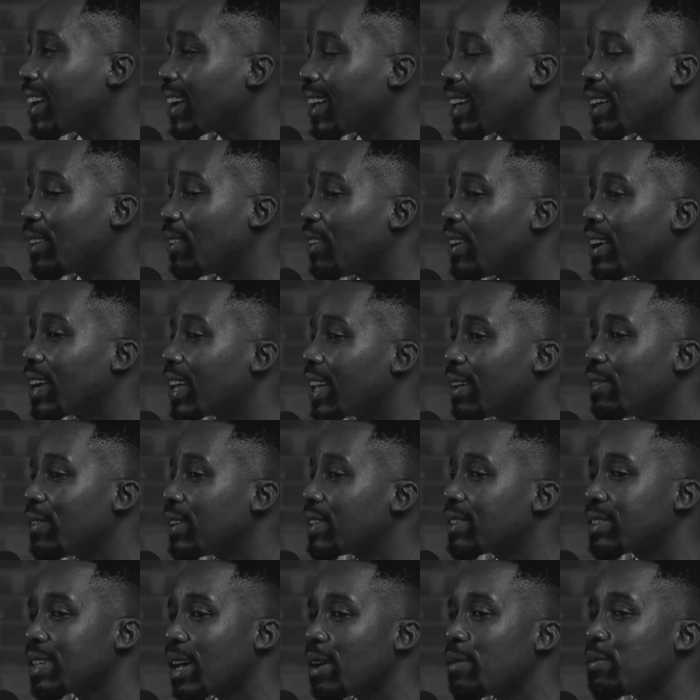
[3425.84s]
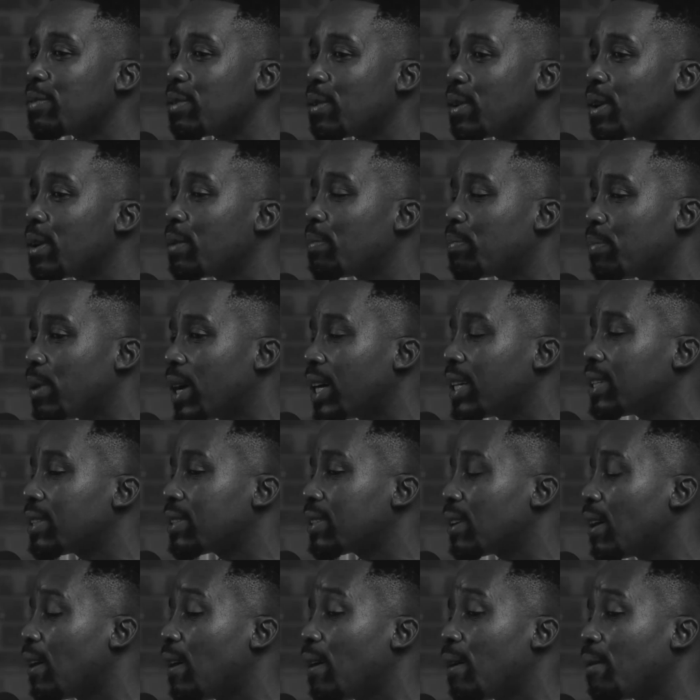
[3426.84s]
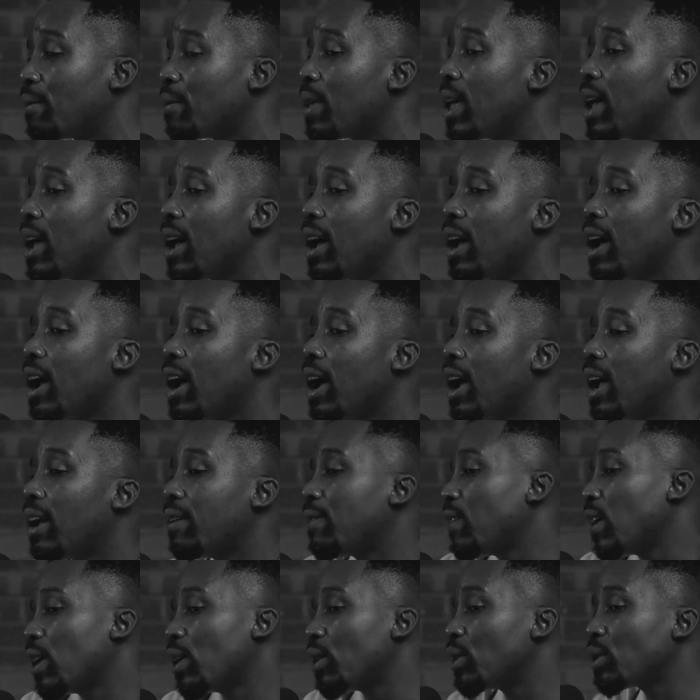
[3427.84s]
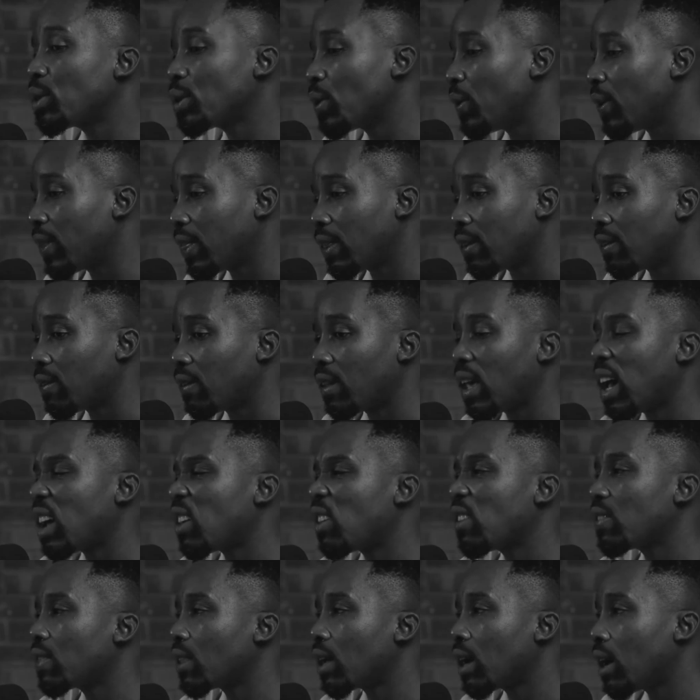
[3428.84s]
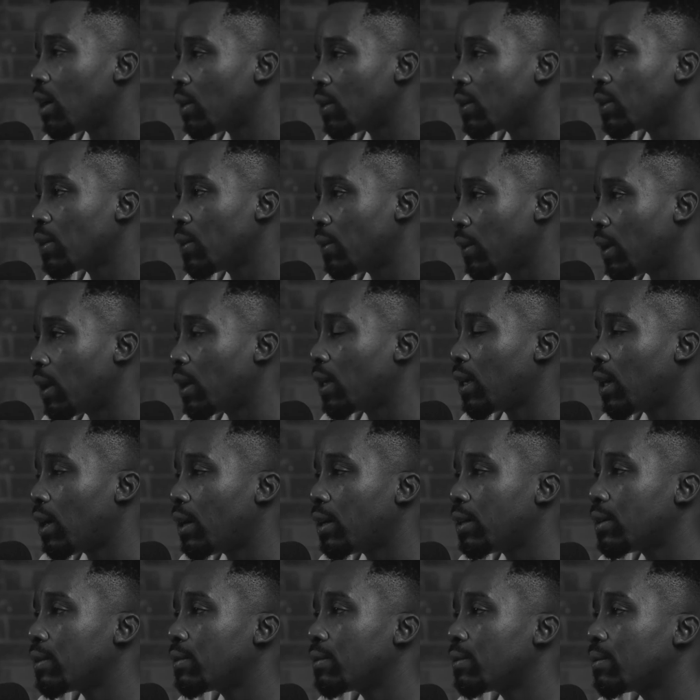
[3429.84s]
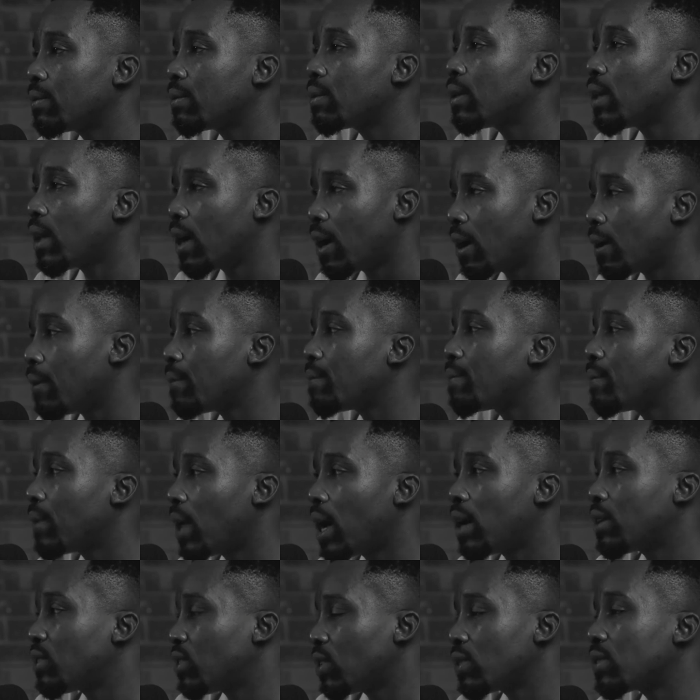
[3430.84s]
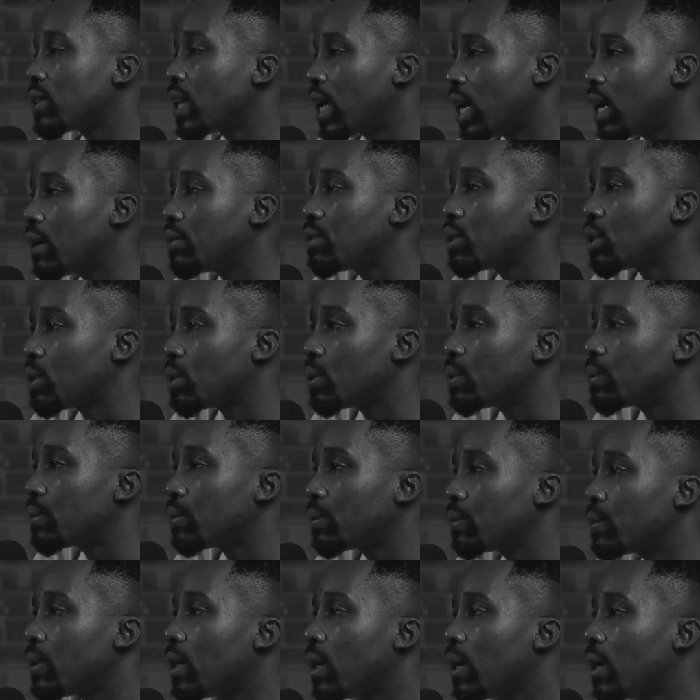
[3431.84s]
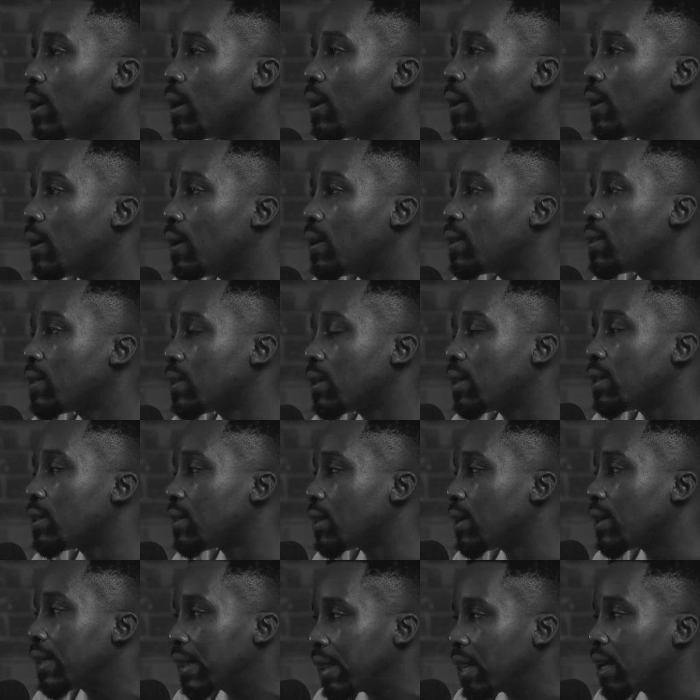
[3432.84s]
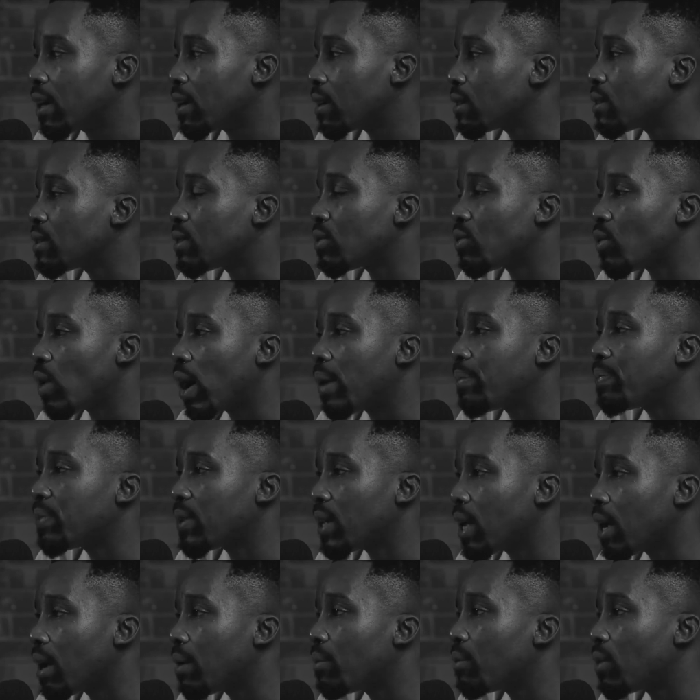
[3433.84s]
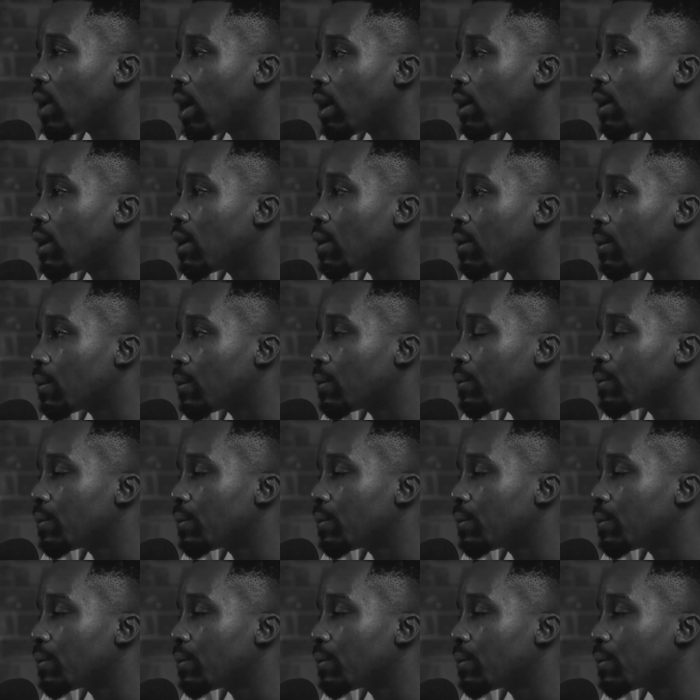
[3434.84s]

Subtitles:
I cannot give it time for it. But if I don't do it this year, I don't think I'll do it again. I just have to. I think it's ripe time right now.